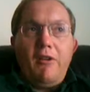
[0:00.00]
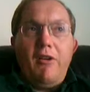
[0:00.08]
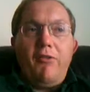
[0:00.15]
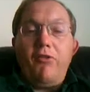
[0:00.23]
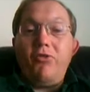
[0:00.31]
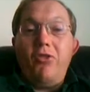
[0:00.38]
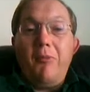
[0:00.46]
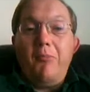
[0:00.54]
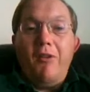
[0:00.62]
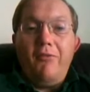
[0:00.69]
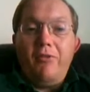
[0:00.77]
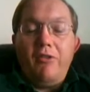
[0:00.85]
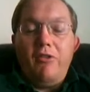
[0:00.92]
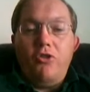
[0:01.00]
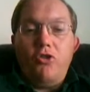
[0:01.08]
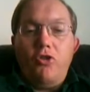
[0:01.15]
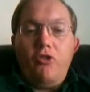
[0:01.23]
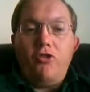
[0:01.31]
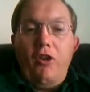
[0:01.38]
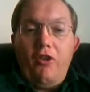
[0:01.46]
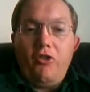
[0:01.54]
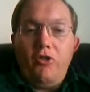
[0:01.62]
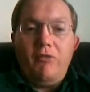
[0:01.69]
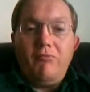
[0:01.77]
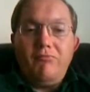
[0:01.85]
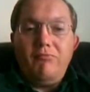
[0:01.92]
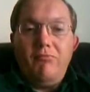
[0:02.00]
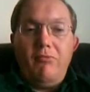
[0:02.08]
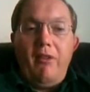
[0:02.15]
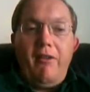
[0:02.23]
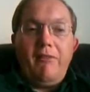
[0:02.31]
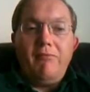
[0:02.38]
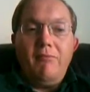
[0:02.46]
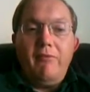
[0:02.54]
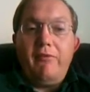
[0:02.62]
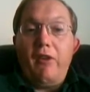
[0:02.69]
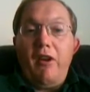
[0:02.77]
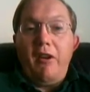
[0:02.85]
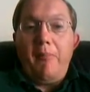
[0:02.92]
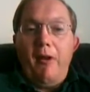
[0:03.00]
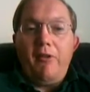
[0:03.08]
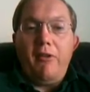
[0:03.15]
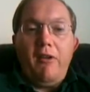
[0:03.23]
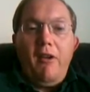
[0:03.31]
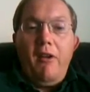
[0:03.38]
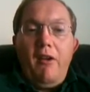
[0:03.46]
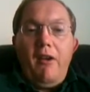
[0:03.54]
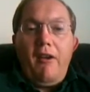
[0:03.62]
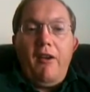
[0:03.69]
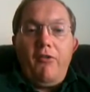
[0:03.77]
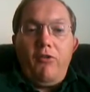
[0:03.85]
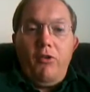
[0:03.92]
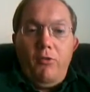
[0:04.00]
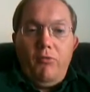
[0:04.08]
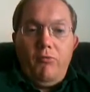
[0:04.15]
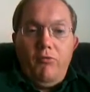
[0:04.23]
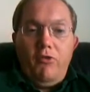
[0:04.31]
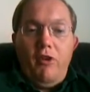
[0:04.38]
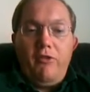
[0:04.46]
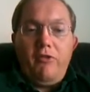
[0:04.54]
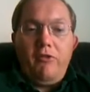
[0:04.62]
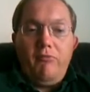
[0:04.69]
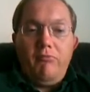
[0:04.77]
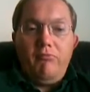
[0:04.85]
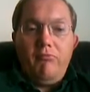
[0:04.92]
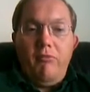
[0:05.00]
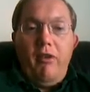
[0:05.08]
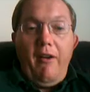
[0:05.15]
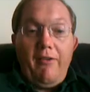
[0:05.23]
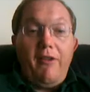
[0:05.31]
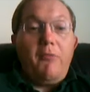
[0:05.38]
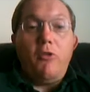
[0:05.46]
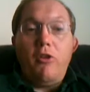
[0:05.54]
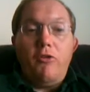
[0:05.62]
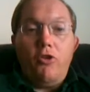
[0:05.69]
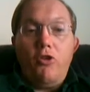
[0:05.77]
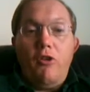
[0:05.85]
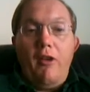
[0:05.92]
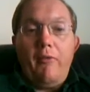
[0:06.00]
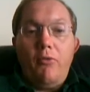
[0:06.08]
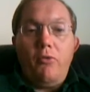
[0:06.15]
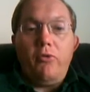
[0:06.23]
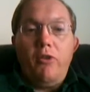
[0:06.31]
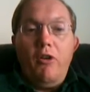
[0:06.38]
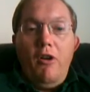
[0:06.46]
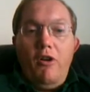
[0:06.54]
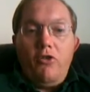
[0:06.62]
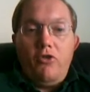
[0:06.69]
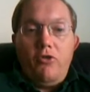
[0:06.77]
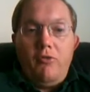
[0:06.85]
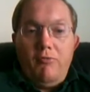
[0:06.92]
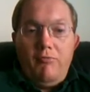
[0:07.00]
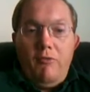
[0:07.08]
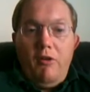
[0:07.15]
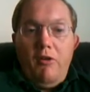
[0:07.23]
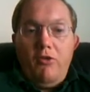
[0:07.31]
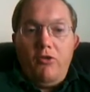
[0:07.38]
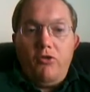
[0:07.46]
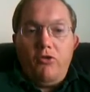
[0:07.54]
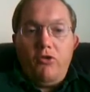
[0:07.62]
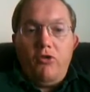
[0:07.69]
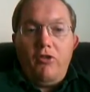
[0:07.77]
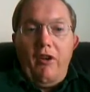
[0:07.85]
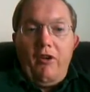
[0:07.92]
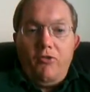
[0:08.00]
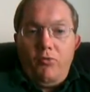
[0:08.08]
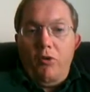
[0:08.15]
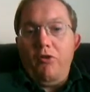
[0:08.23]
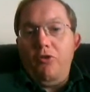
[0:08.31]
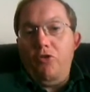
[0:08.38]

gives you 3 months, good injection, then forget about it. It gives you nice, it seems to give you good levels, good sex,